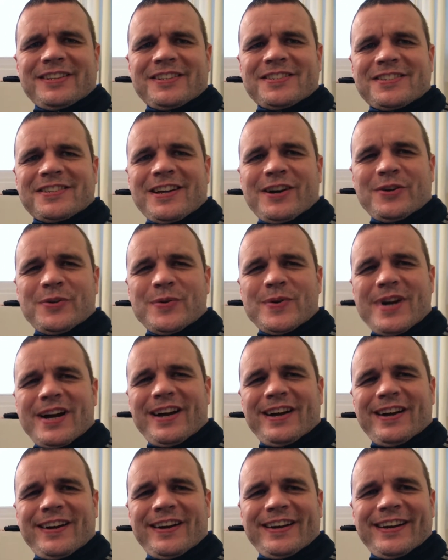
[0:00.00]
So
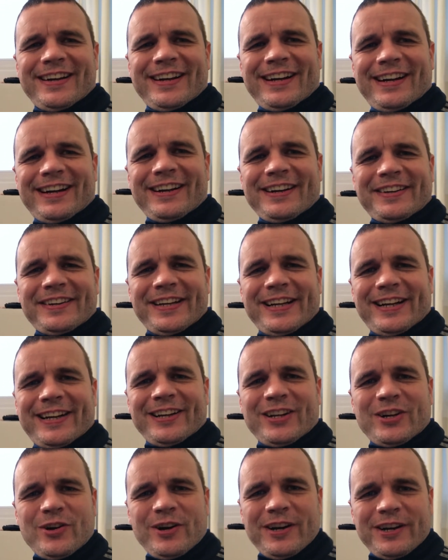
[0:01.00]
uh, I,
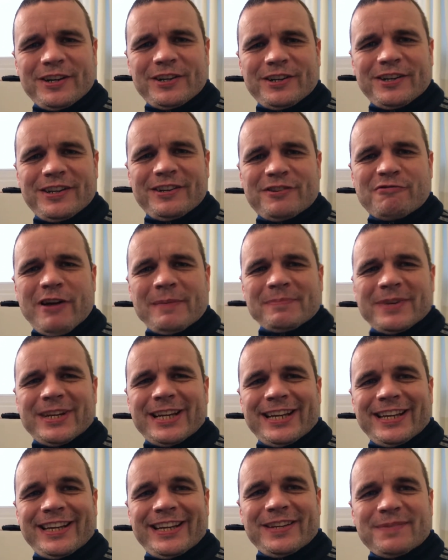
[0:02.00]
I got a drum
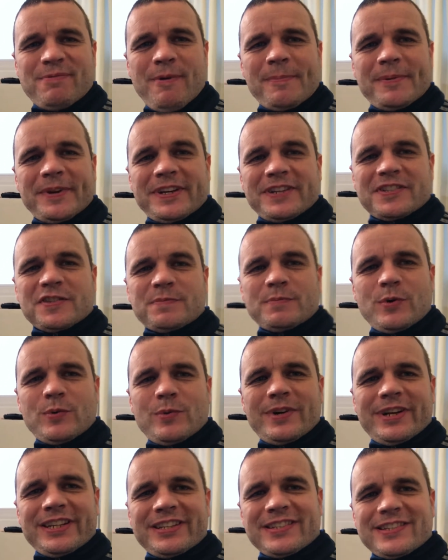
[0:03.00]
kit here, It's probably the
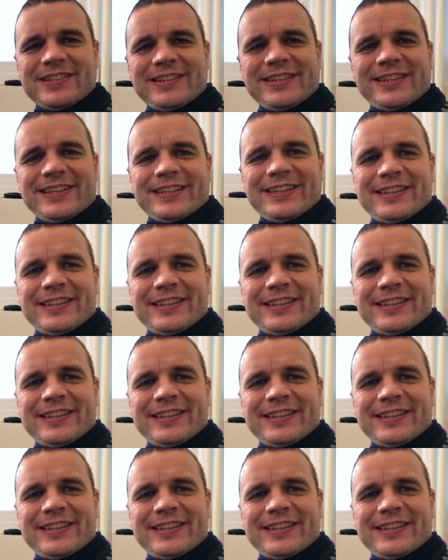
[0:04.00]
smallest,